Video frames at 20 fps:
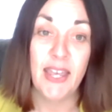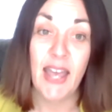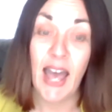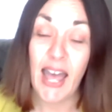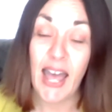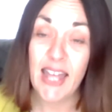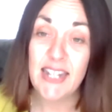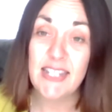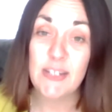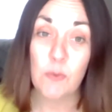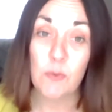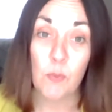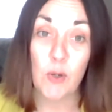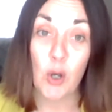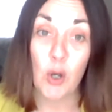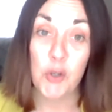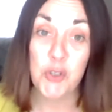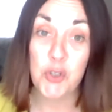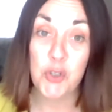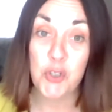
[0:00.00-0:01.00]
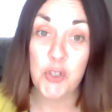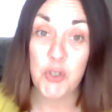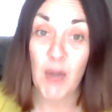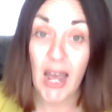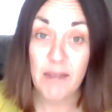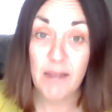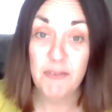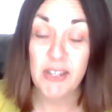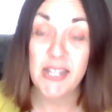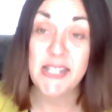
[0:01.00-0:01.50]
And we also do
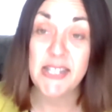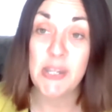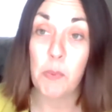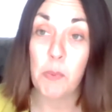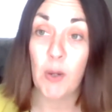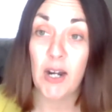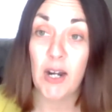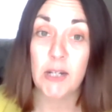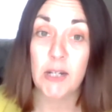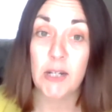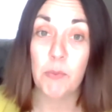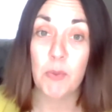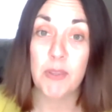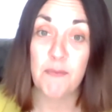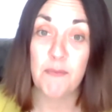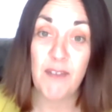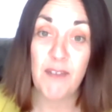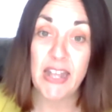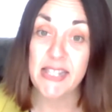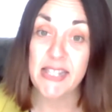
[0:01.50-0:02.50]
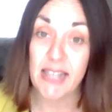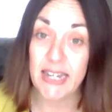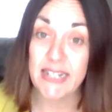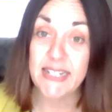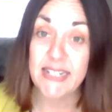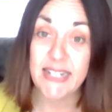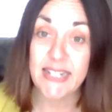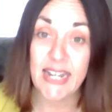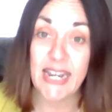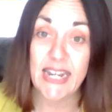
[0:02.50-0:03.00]
advocacy work with events like
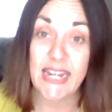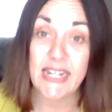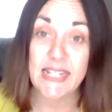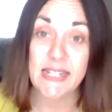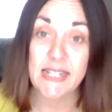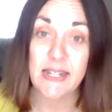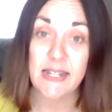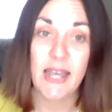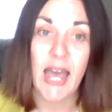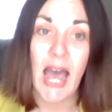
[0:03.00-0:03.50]
today's,